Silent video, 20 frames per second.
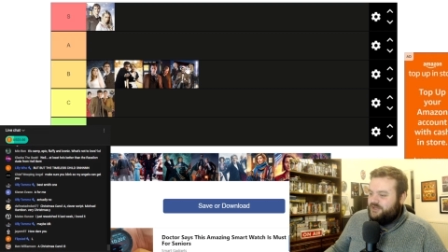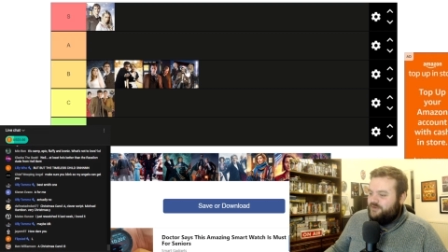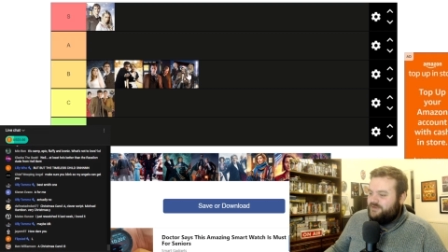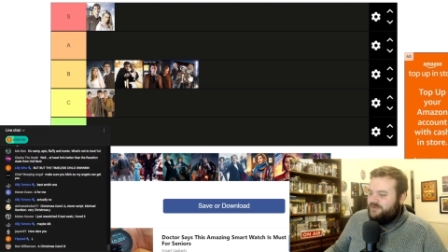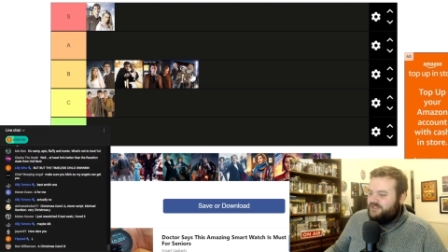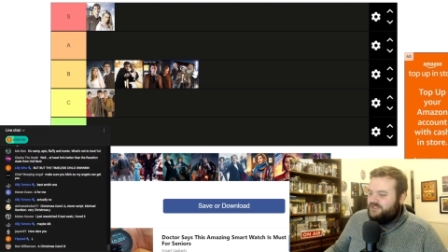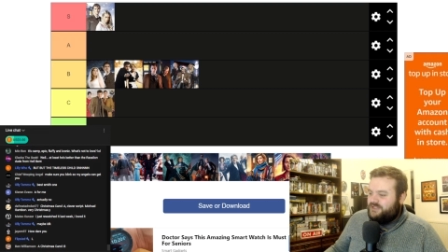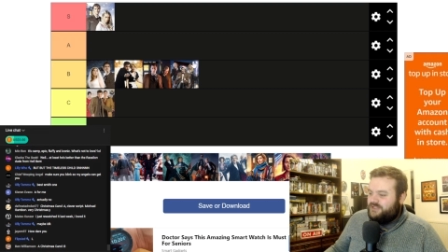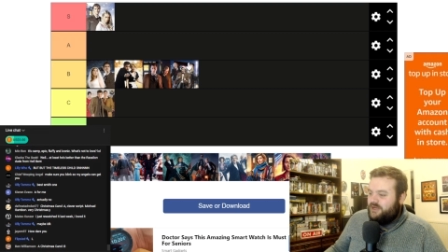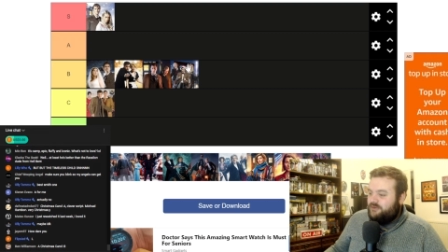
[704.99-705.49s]
who
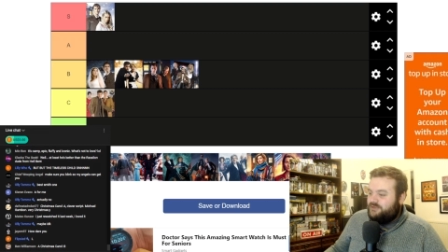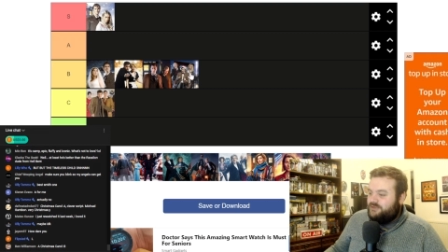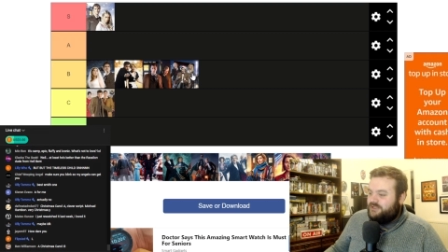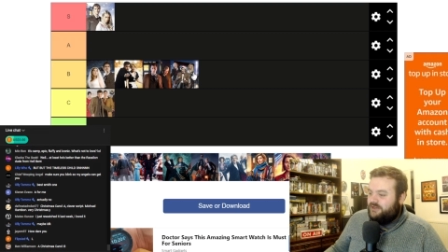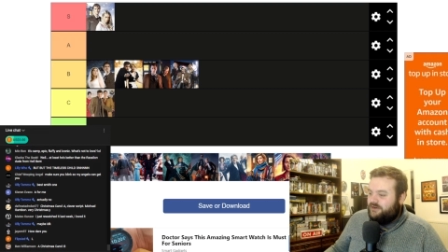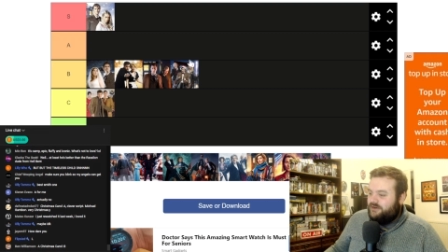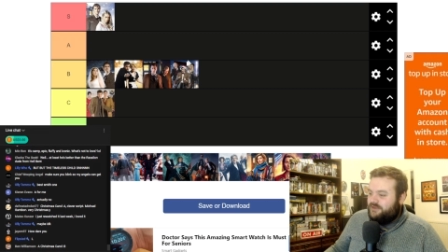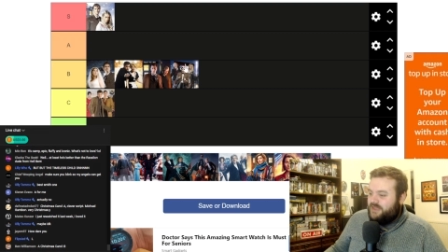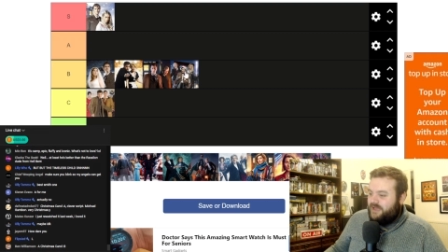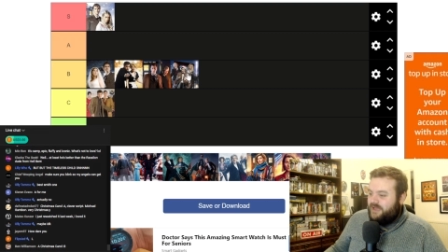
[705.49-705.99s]
is so
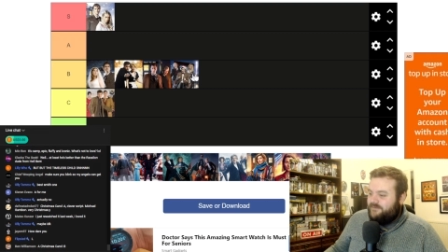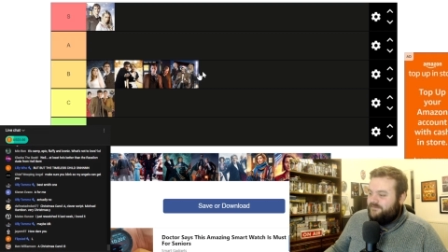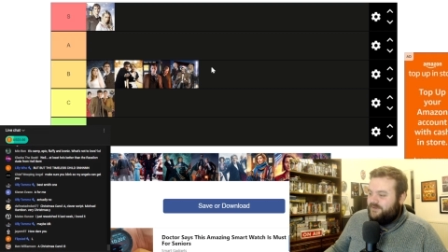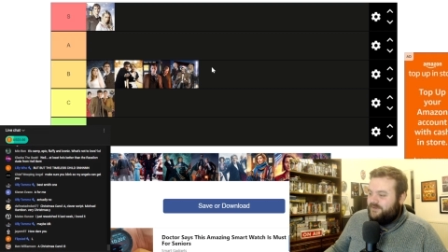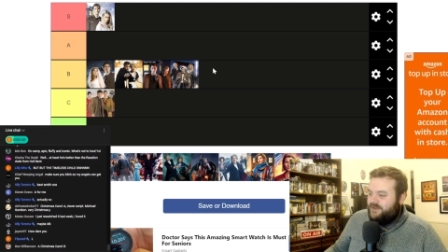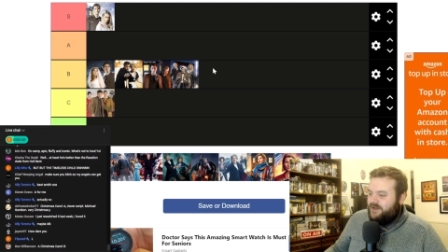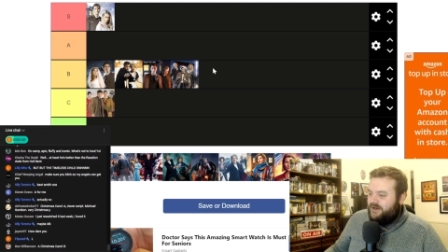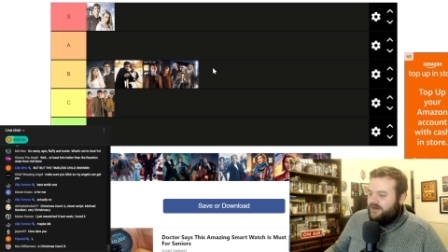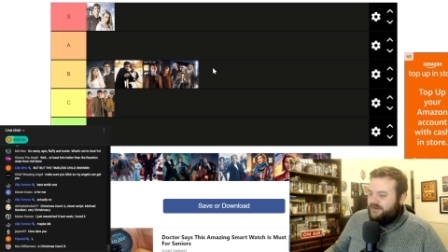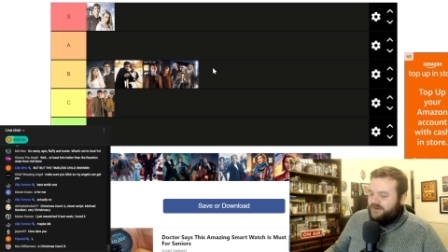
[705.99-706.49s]
dull that I've
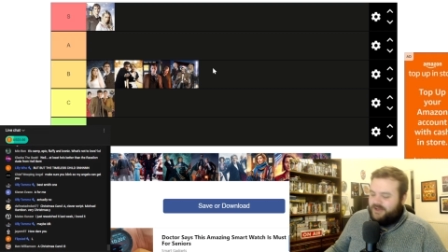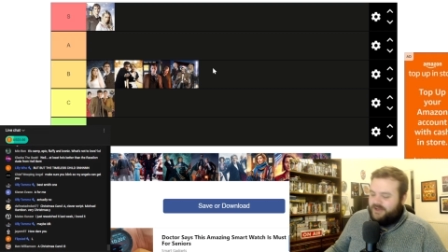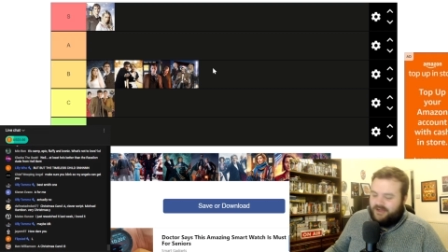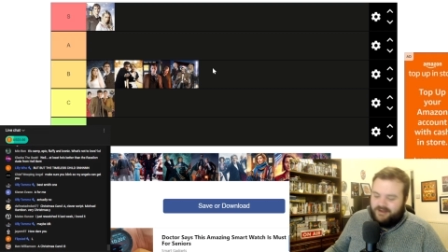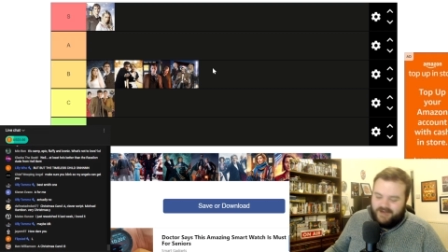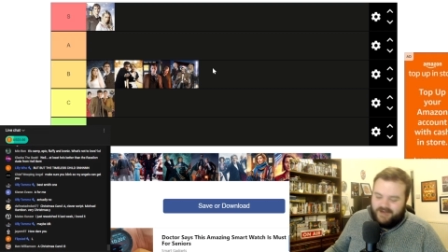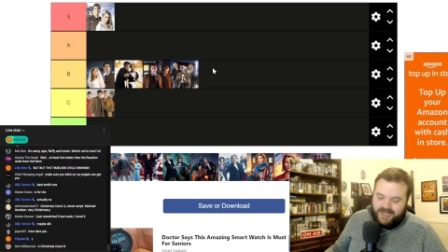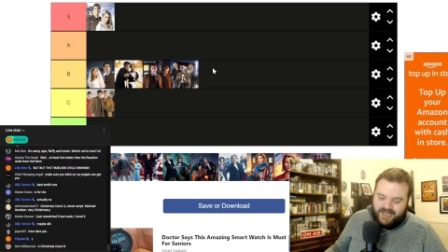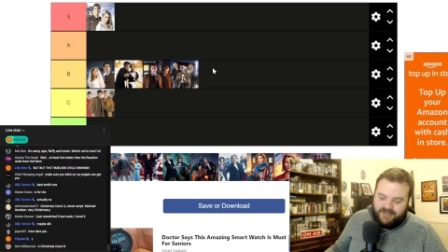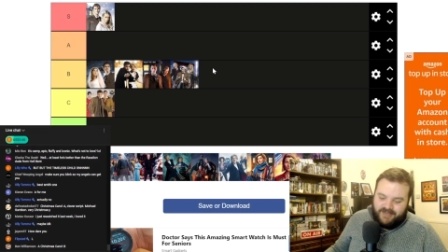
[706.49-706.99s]
forgotten
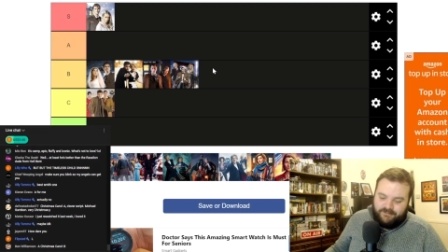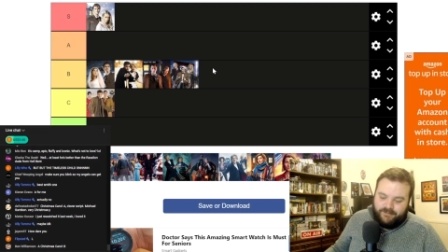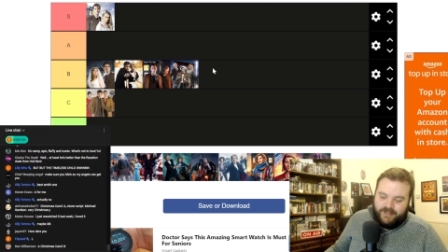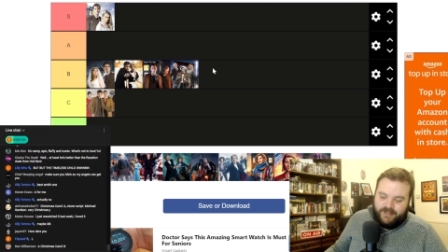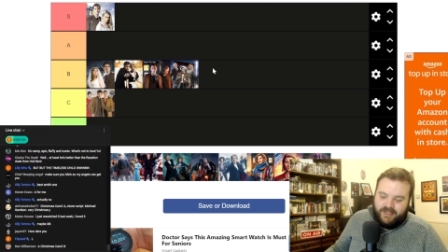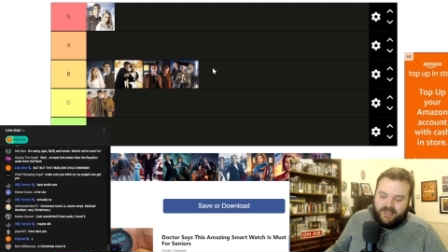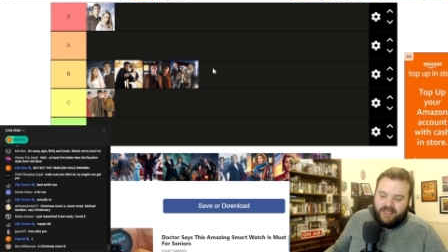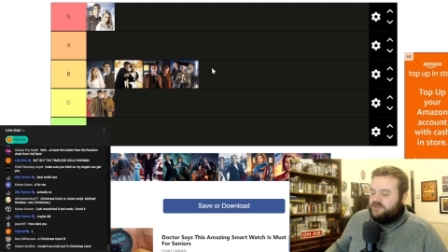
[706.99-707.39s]
her name.